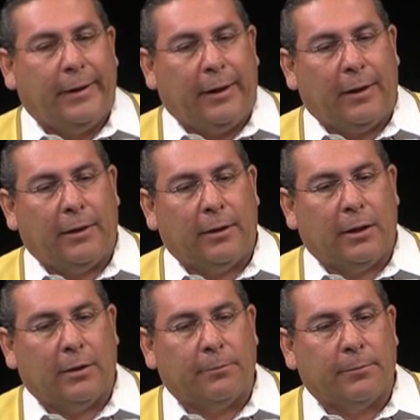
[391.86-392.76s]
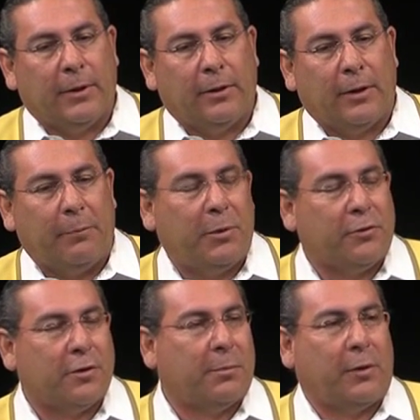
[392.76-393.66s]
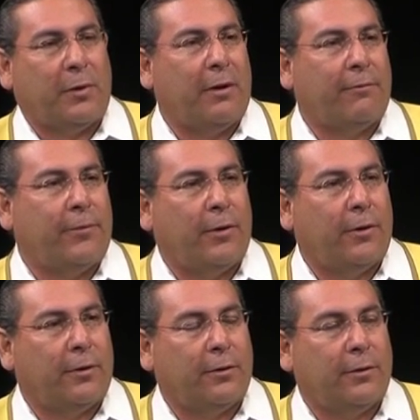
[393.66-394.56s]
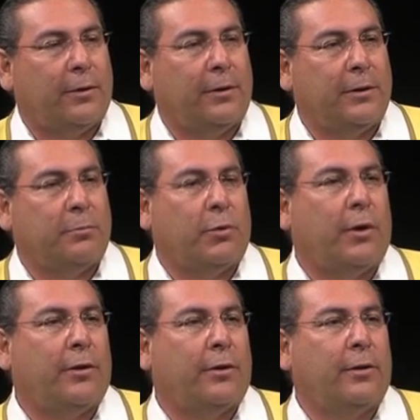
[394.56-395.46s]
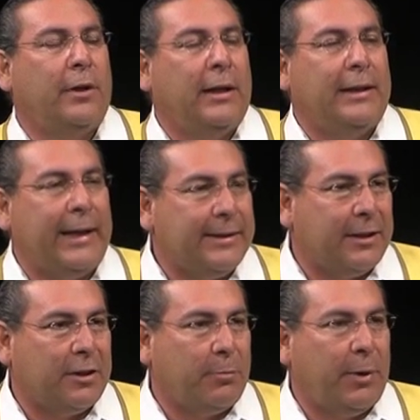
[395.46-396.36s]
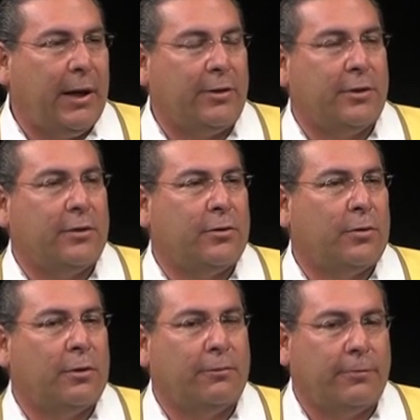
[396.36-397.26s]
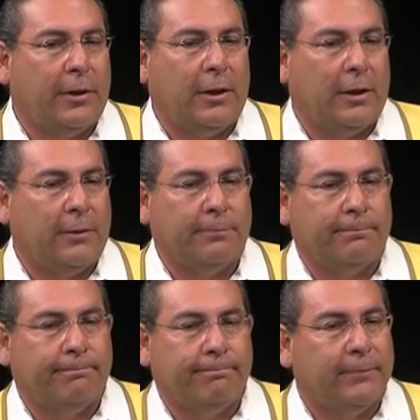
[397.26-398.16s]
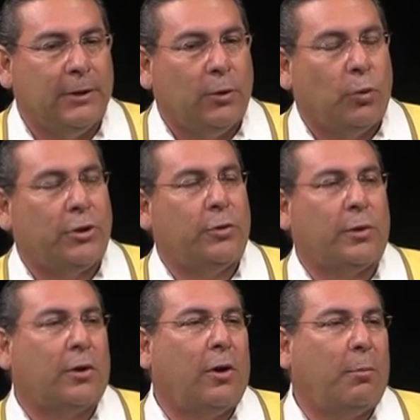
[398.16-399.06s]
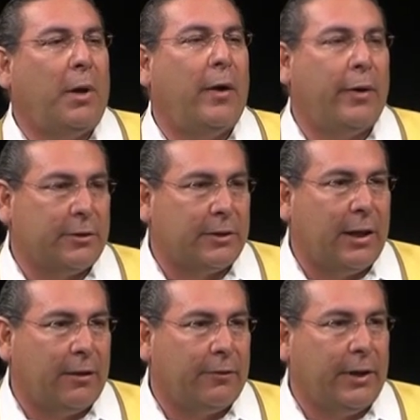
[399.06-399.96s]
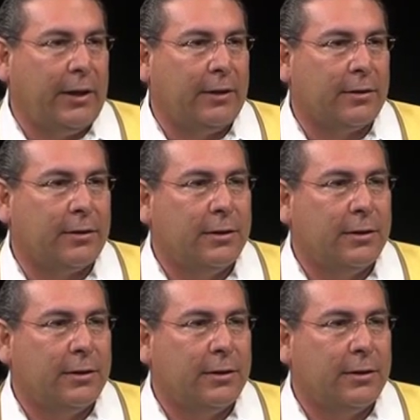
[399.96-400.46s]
And um, you know, I have pictures of my grandfather and his brother dancing at the pageant, sort of um, what you would call powwow style of dance.